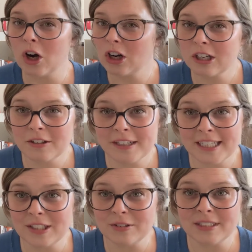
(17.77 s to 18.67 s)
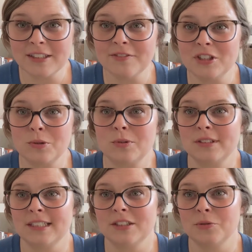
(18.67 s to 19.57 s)
aren't already using a visual
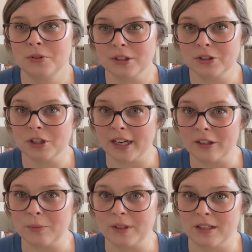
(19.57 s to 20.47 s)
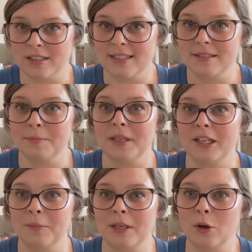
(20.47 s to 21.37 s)
schedule with your child with autism, it
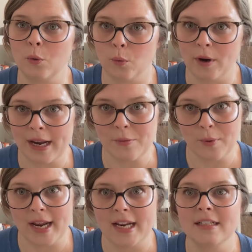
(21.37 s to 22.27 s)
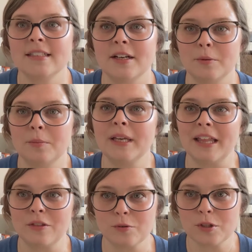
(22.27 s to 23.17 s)
can be a great way to help
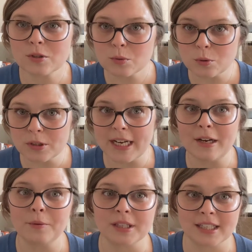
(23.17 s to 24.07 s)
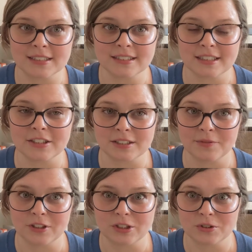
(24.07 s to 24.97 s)
get through the school day with less tears
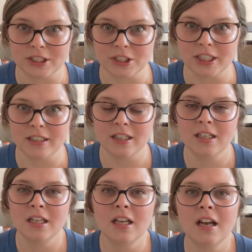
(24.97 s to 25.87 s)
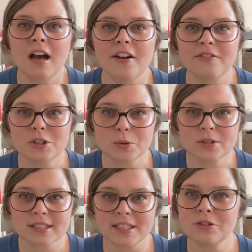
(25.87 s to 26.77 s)
and frustration. A visual
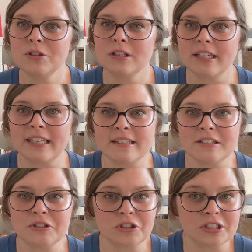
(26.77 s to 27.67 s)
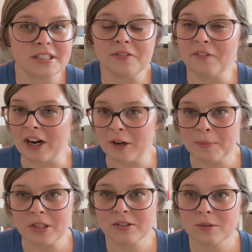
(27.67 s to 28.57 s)
schedule is just an
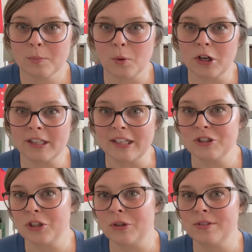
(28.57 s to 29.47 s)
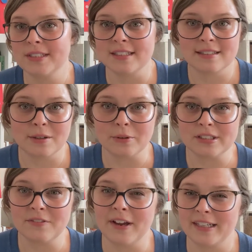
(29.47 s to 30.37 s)
environmental support that shows the
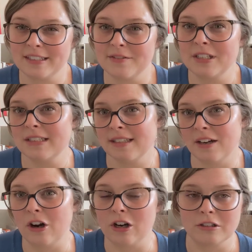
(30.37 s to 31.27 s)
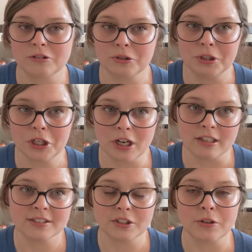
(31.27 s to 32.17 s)
sequence of activities that are to
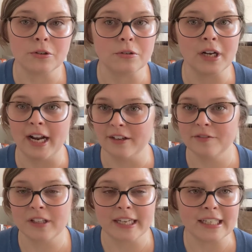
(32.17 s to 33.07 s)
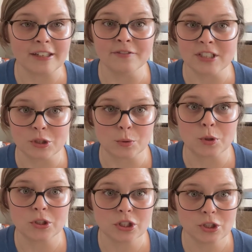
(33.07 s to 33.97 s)
occur. So kind of like a
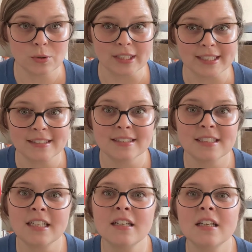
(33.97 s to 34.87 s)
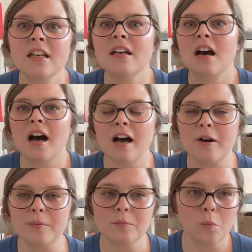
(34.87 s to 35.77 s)
visual to-do list.
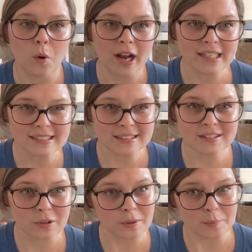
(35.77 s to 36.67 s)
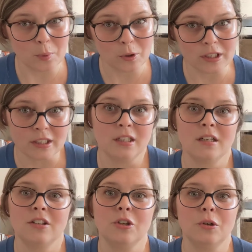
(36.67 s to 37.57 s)
Why is this so important?
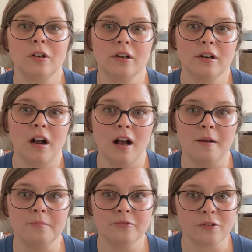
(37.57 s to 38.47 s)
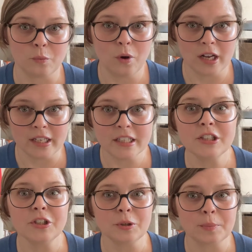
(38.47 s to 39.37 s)
For
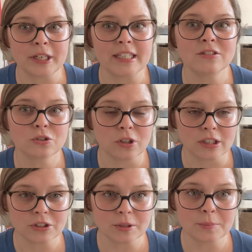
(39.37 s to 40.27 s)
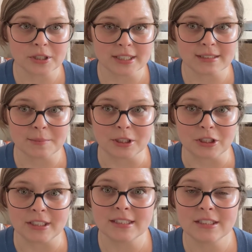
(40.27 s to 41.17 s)
one, you're bringing structure and
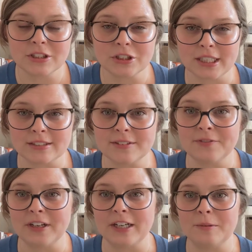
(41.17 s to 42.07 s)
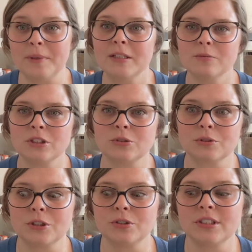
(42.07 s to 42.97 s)
predictability to your child's environment, which
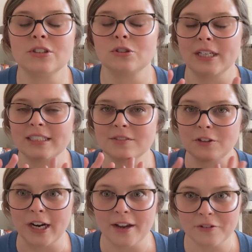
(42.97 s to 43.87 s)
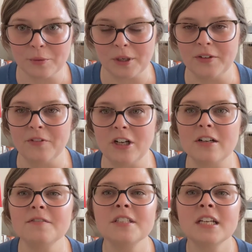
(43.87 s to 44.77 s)
reduces stress for everyone
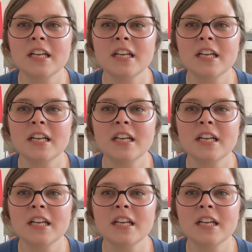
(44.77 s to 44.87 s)
involved.